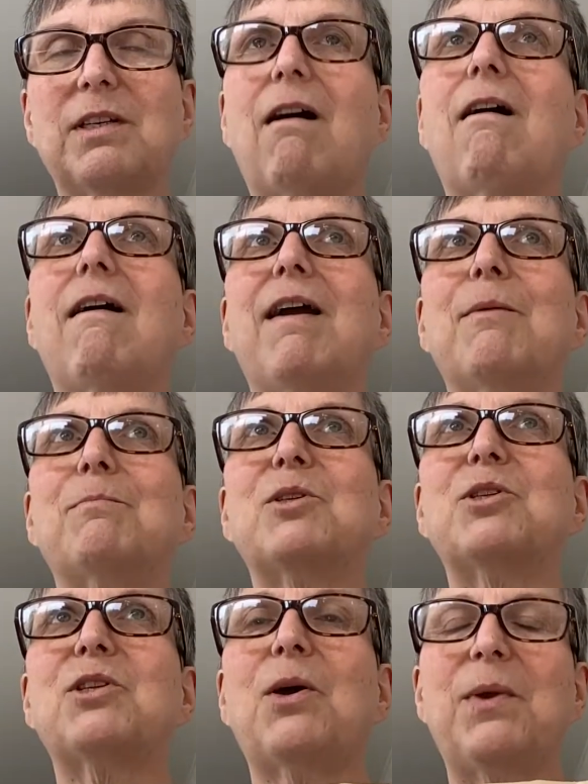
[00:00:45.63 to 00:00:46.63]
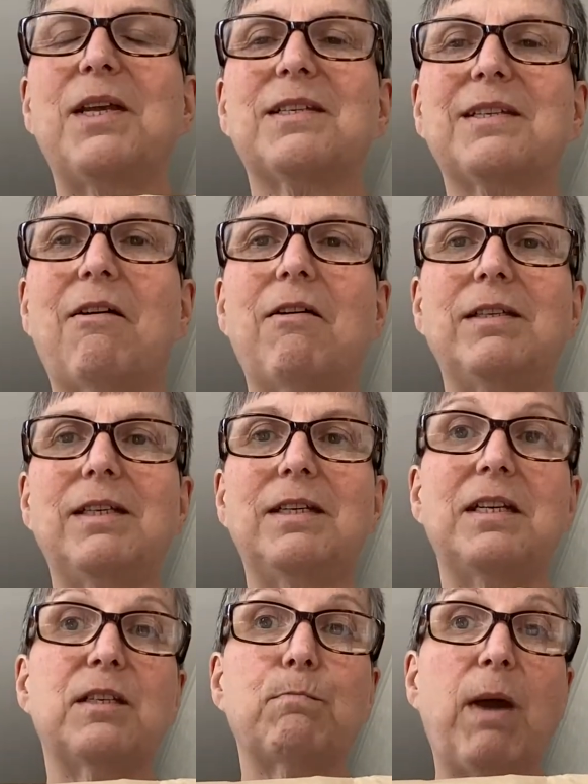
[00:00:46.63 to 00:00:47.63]
I am so excited.
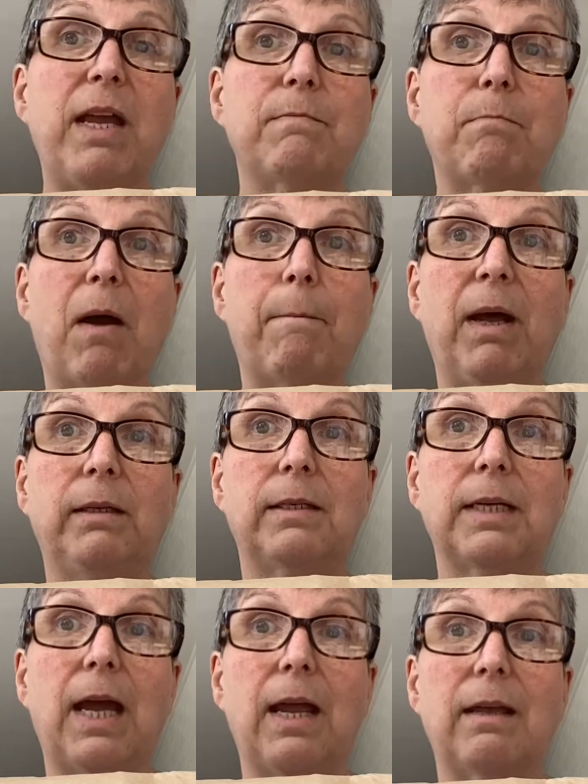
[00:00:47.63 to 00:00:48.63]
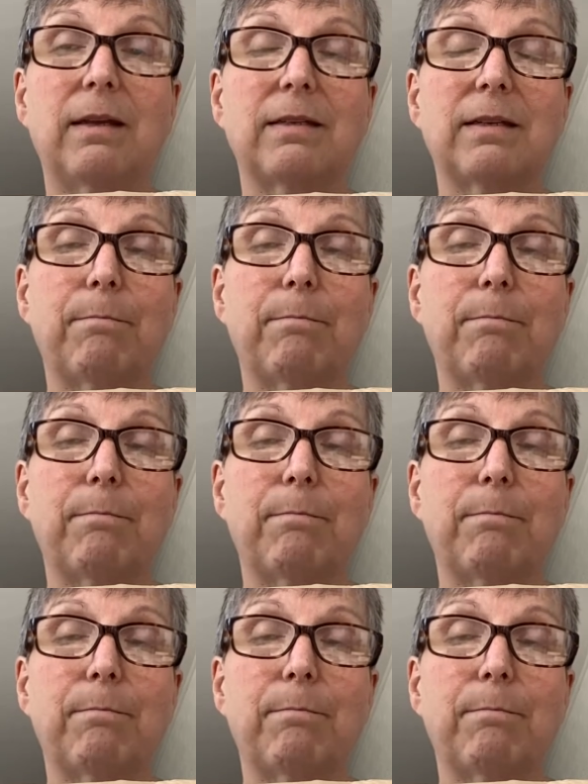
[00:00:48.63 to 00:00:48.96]
It's made my Mondays.